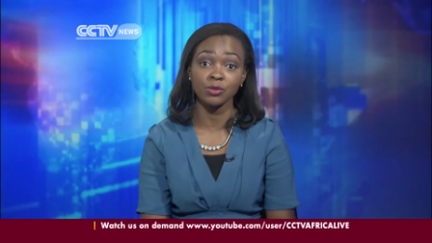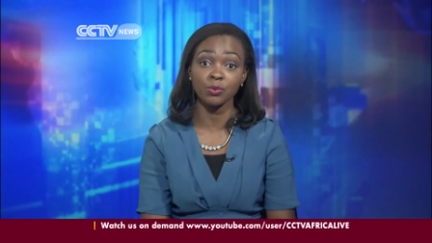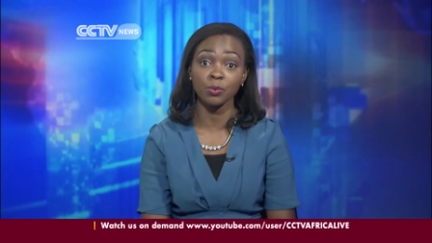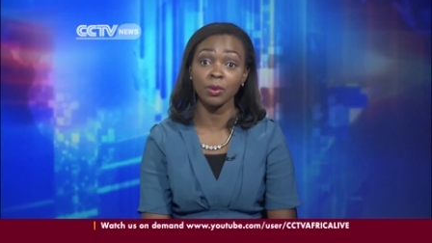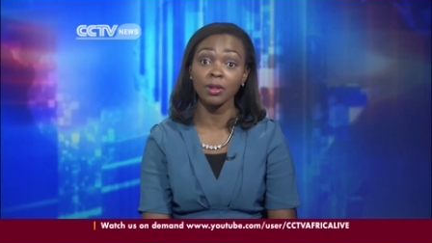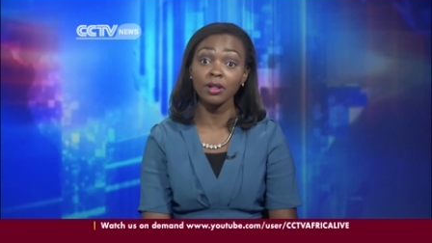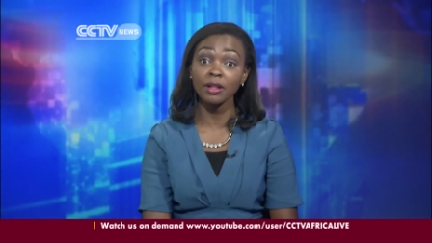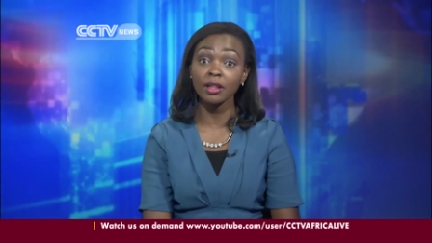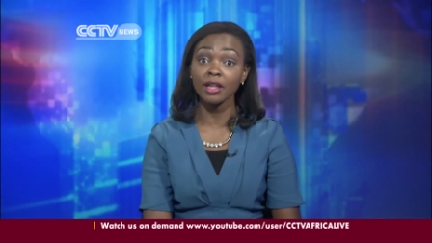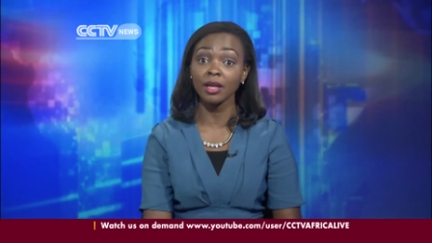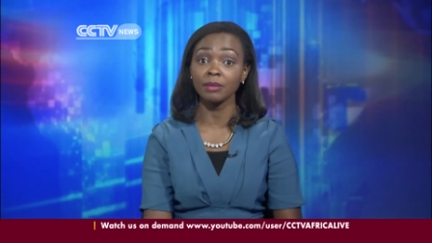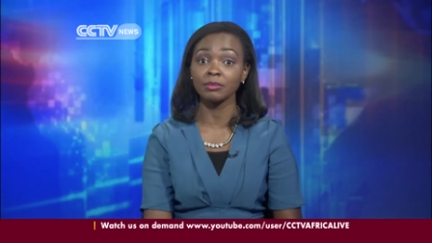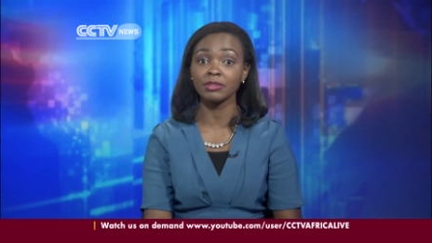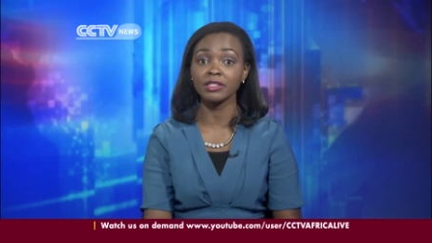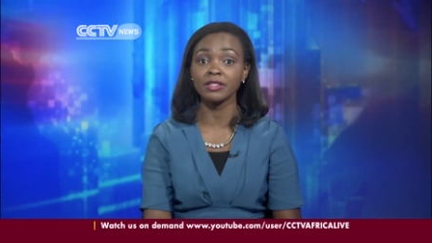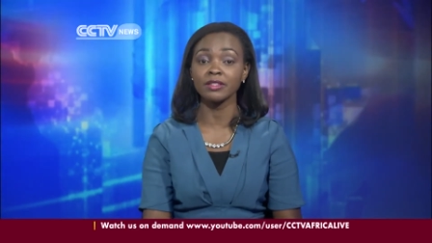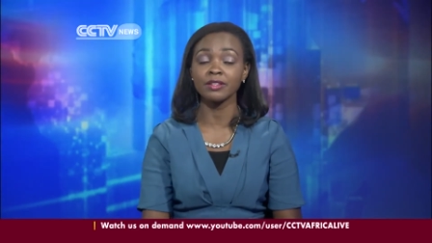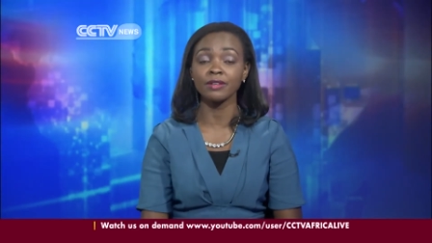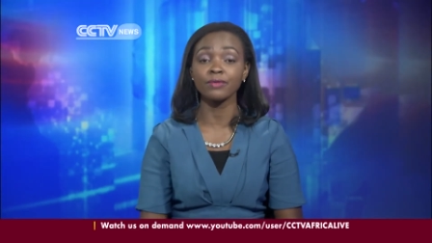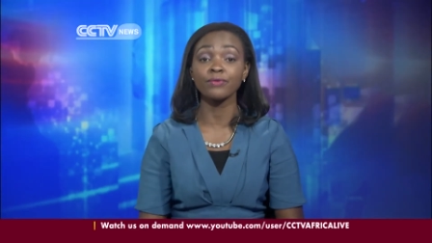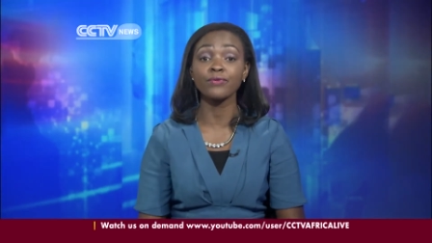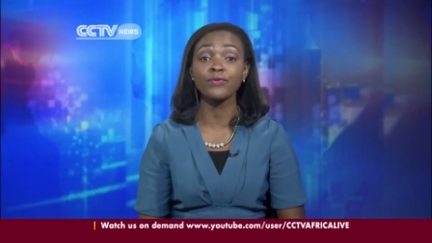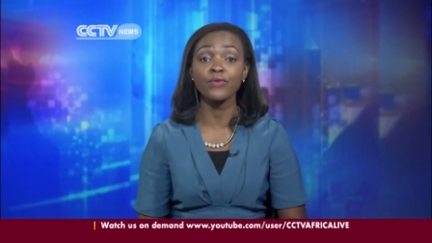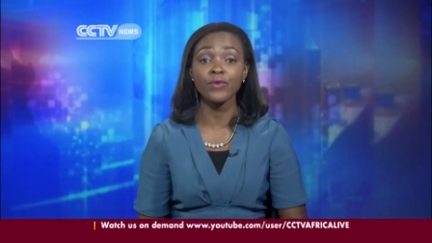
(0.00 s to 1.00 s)
has
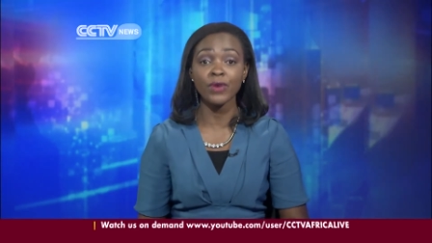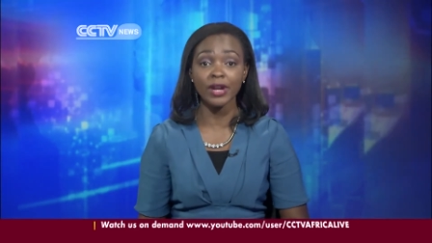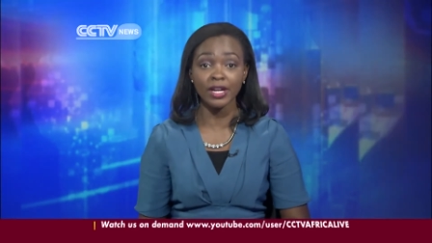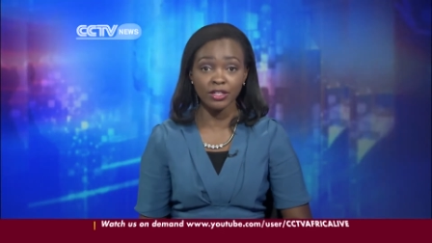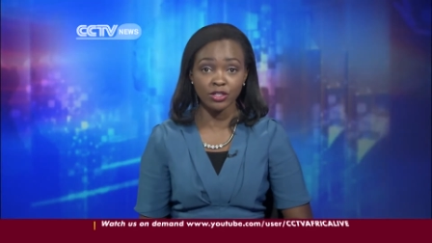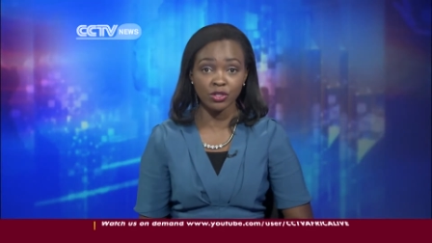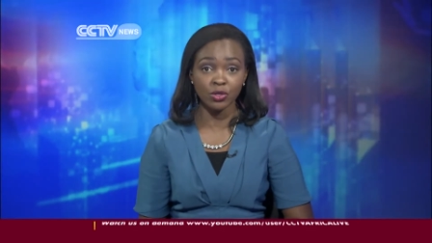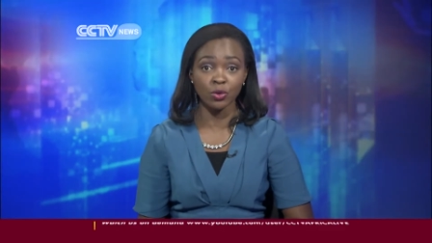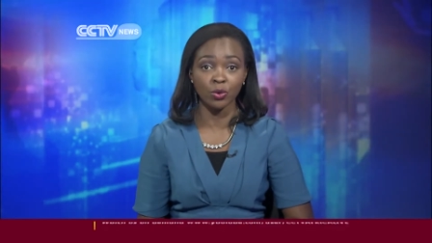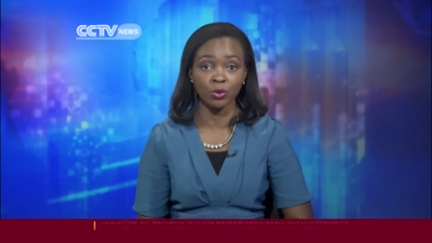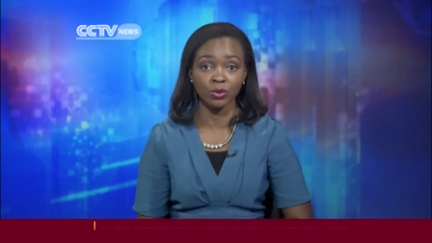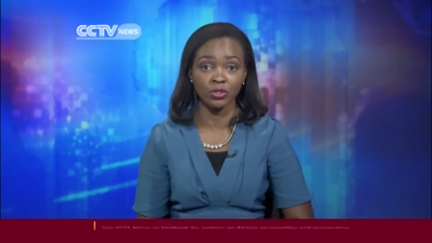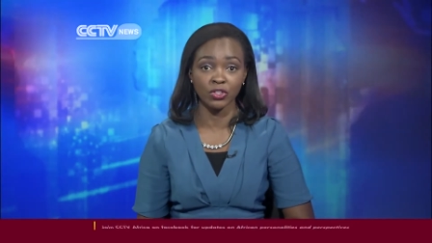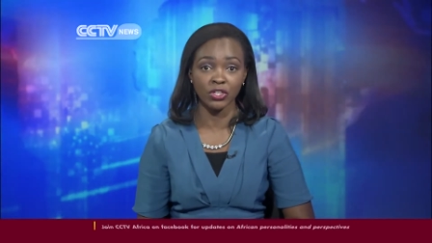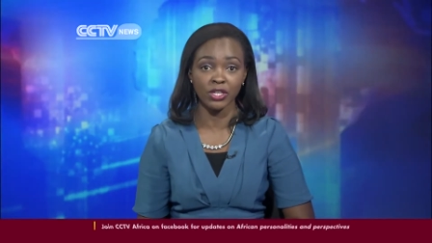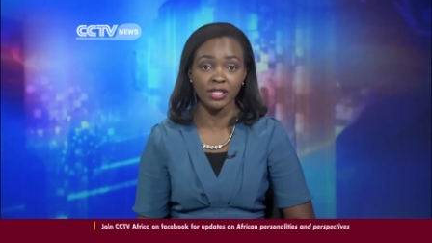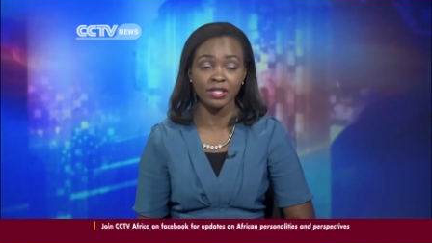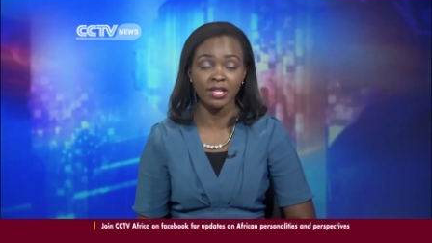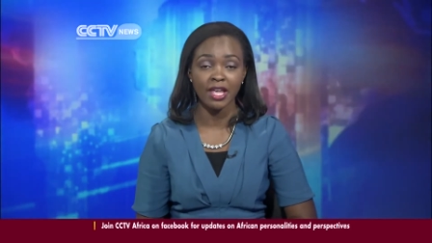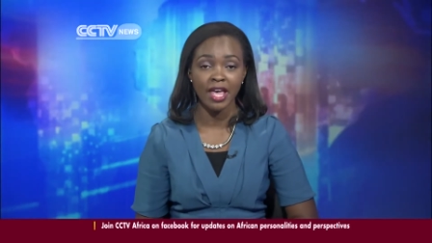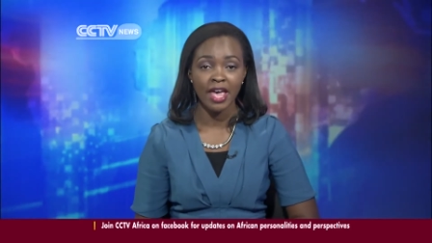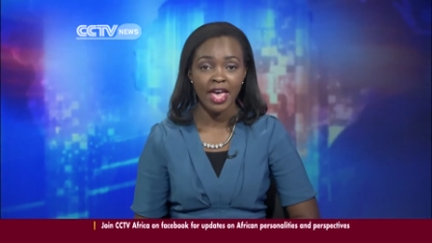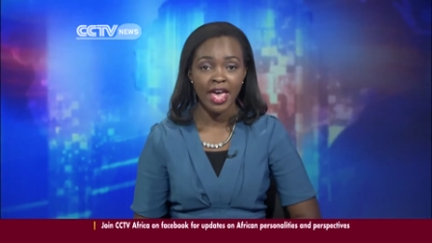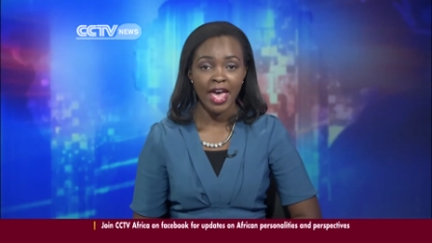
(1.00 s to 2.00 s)
welcomed the freed
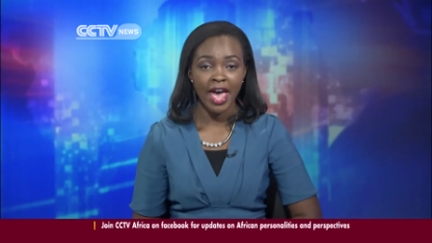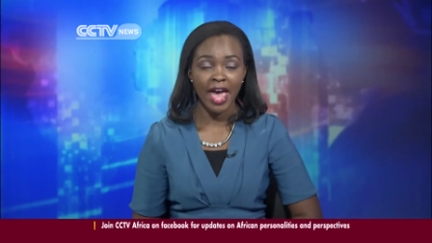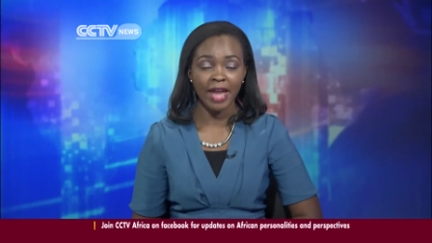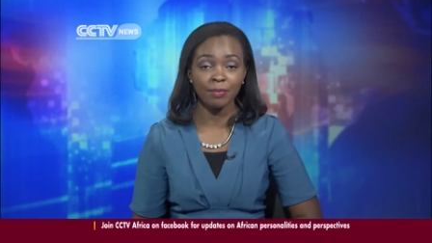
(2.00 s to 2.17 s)
soldiers